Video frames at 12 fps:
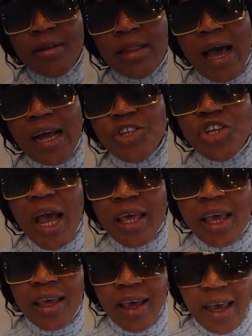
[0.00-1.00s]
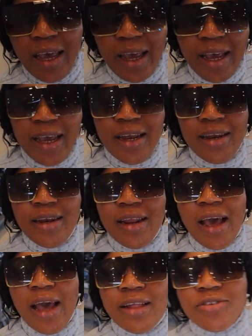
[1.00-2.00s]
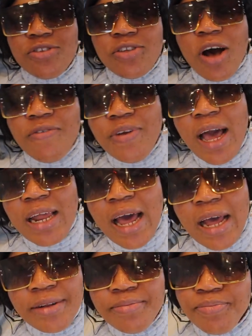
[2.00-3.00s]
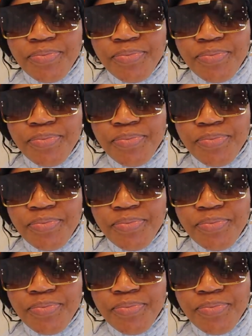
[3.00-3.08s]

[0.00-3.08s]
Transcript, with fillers: they're checking in and stuff like that